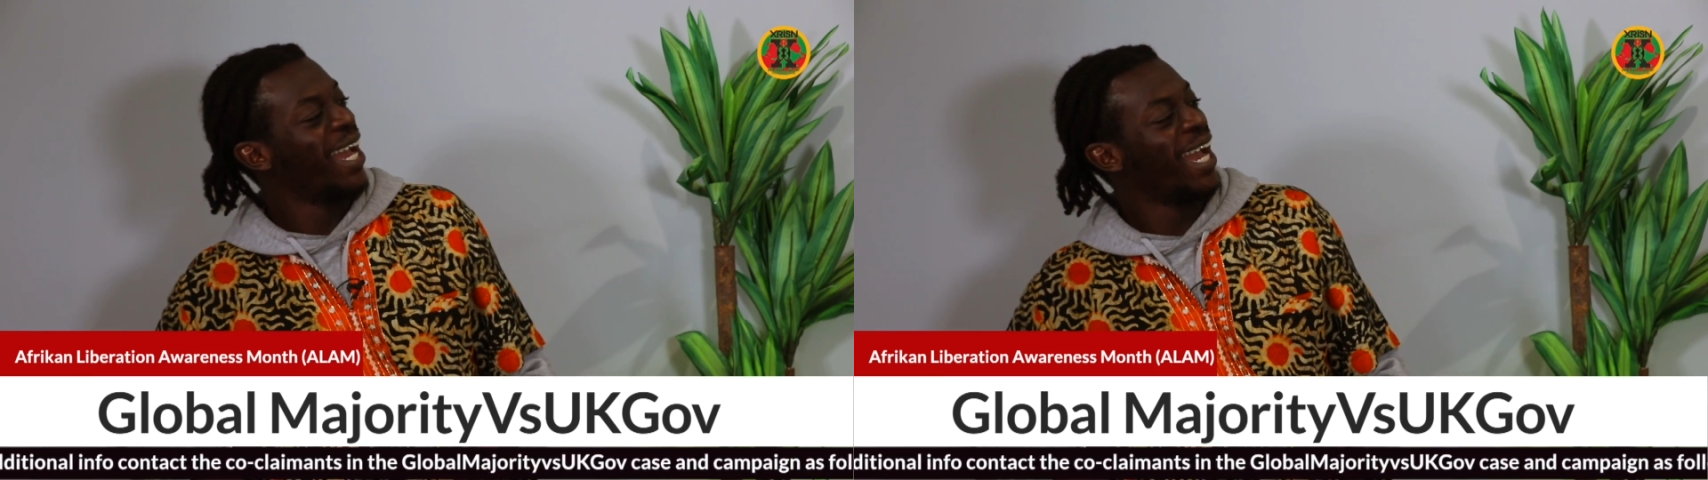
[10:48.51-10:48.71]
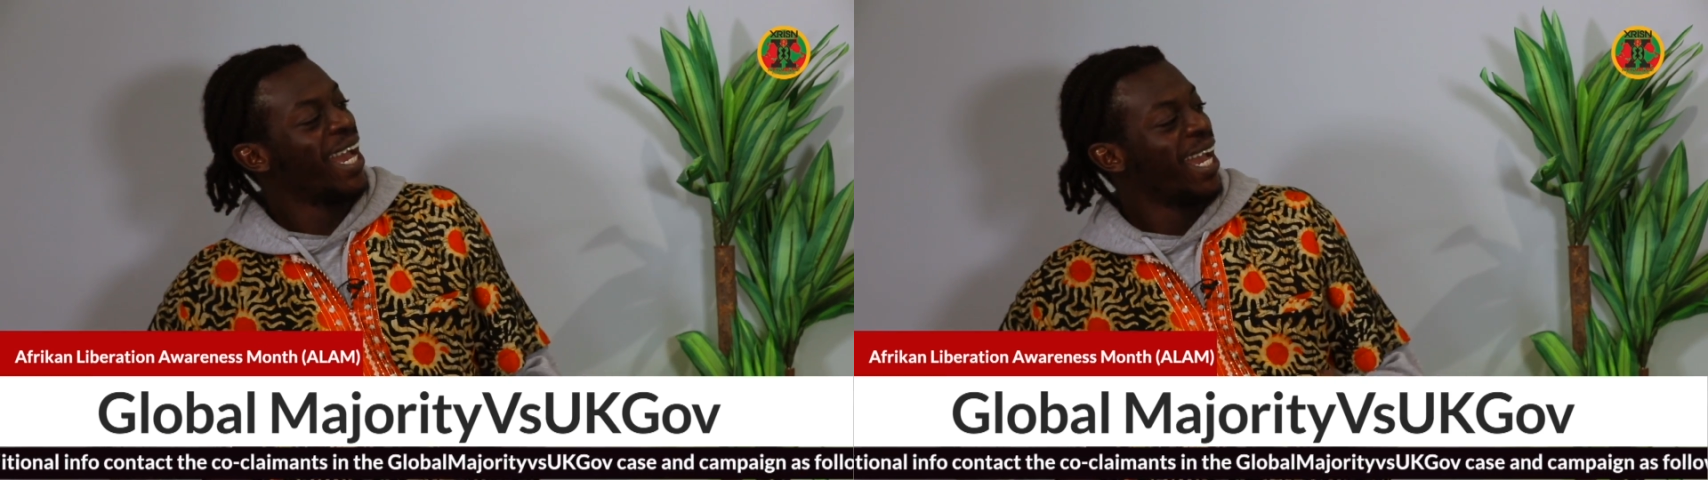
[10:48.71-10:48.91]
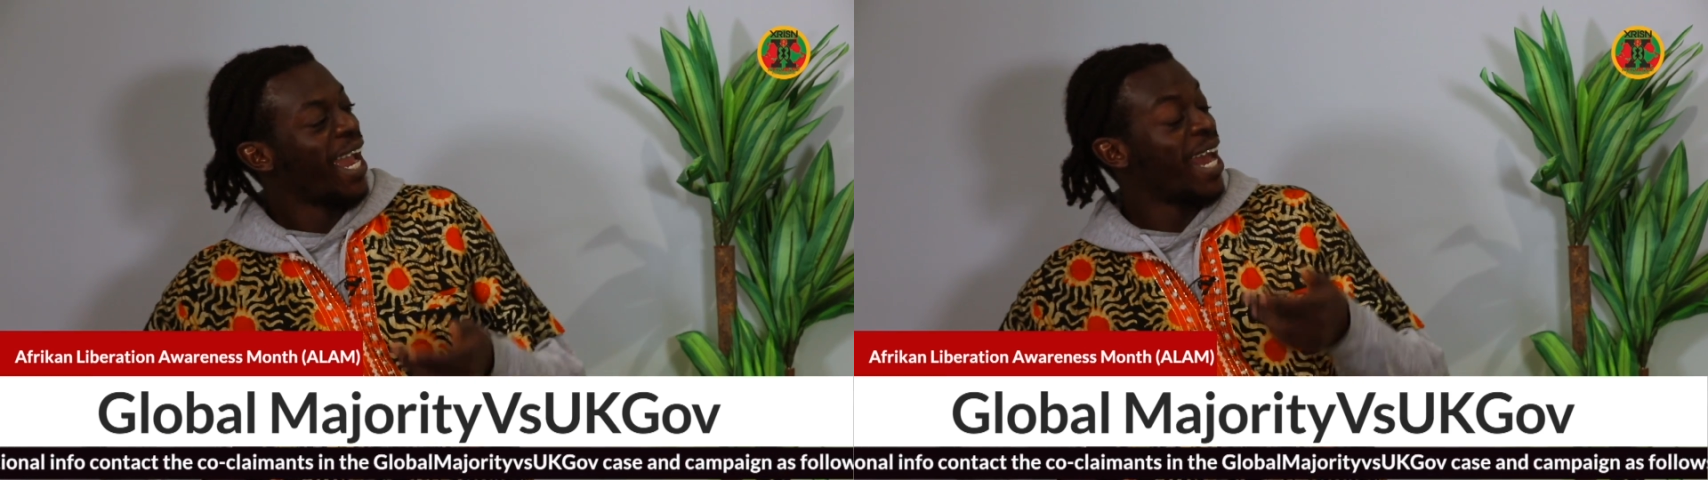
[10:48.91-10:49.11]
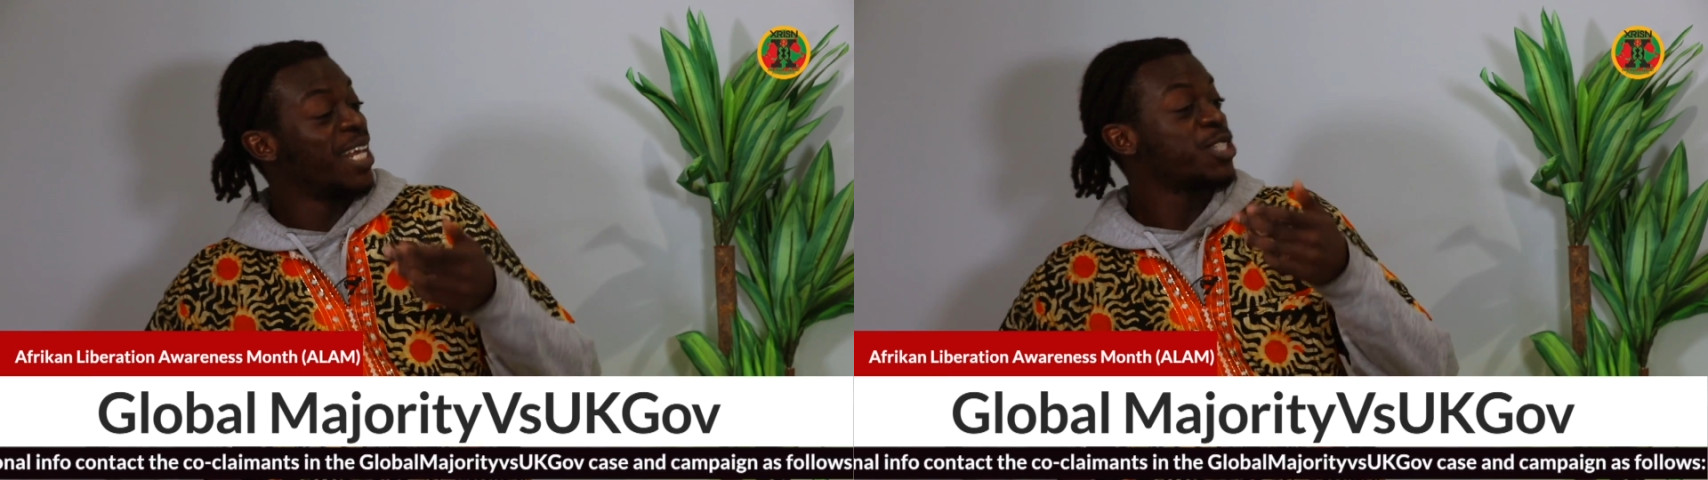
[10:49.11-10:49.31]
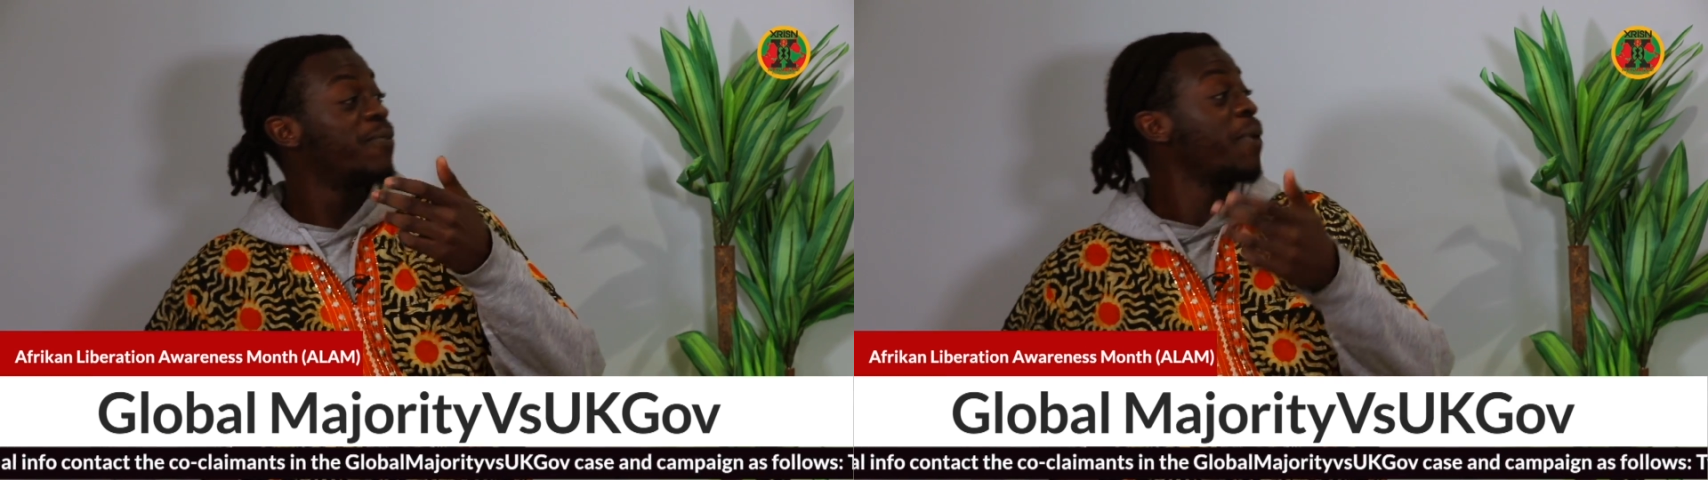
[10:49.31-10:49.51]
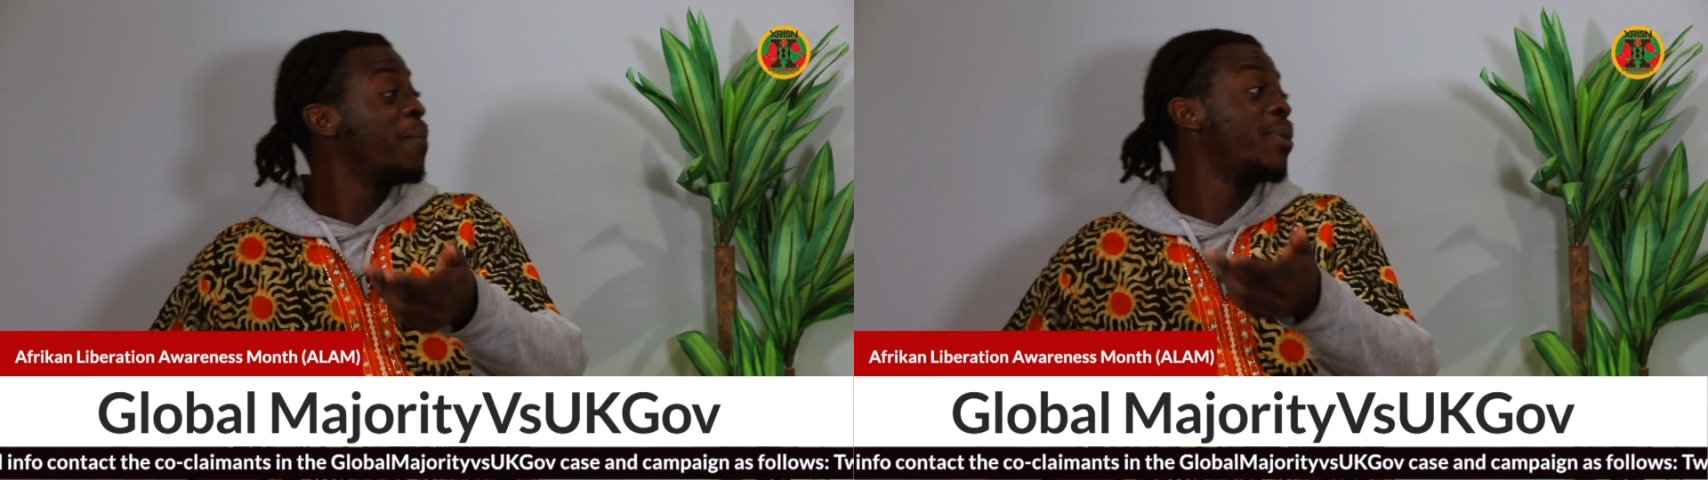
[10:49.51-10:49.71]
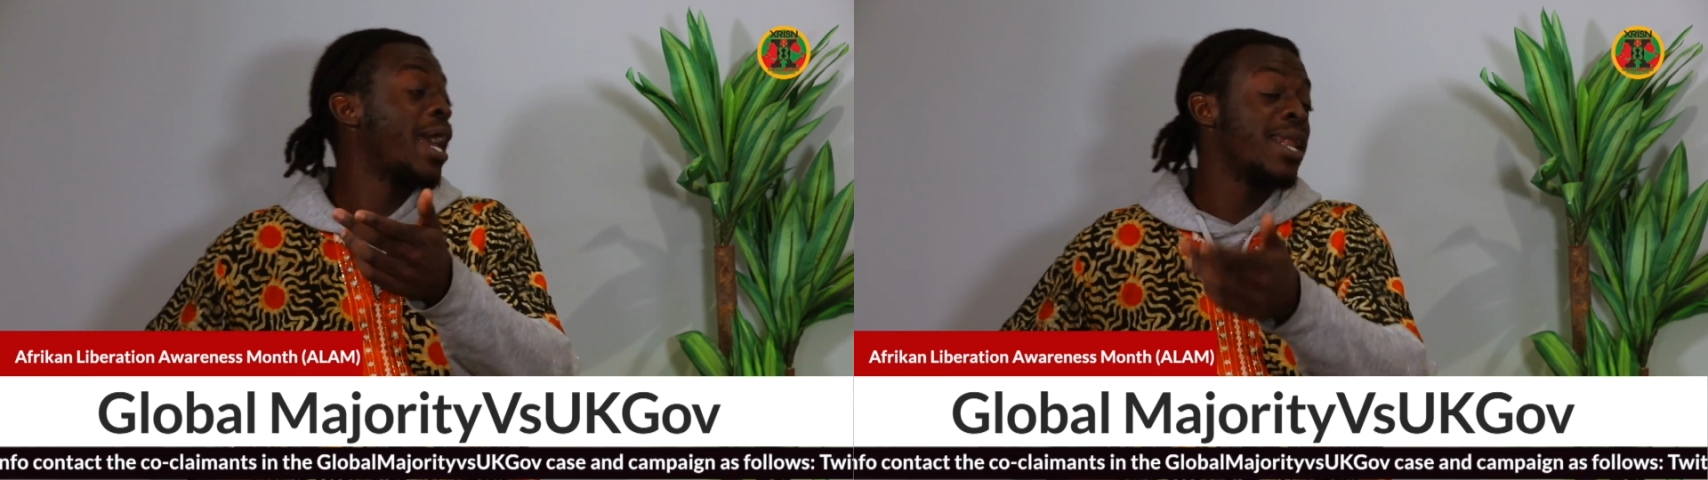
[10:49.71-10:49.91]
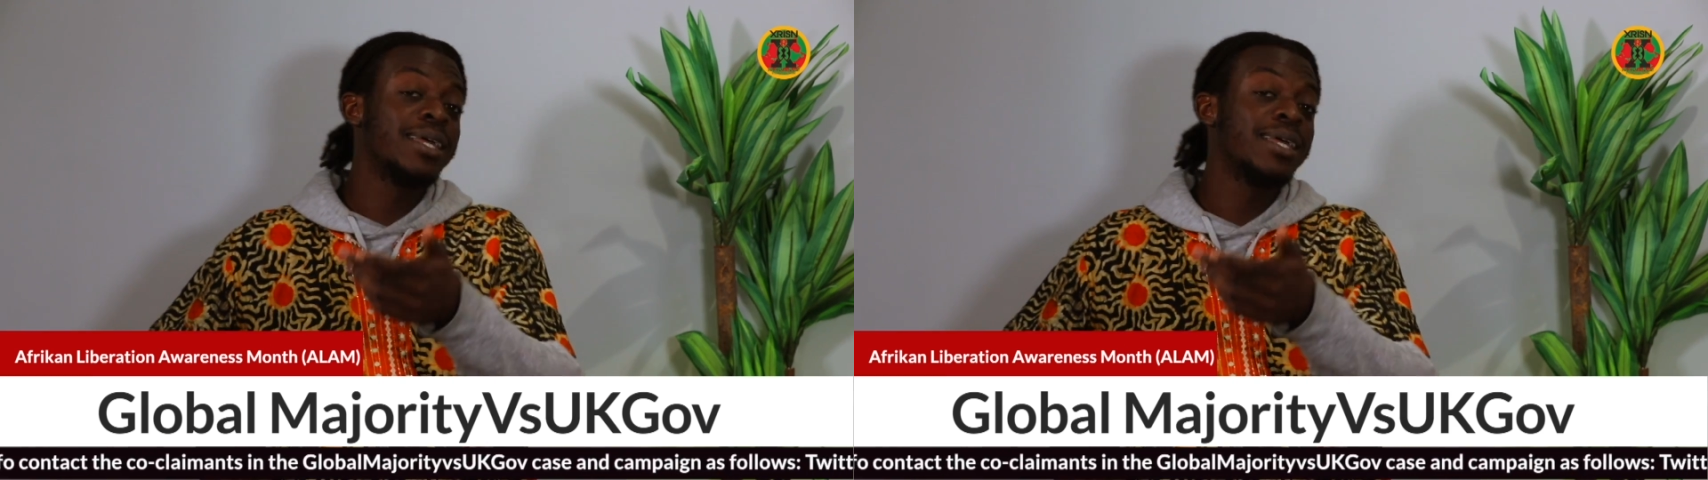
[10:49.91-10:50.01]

and it's November,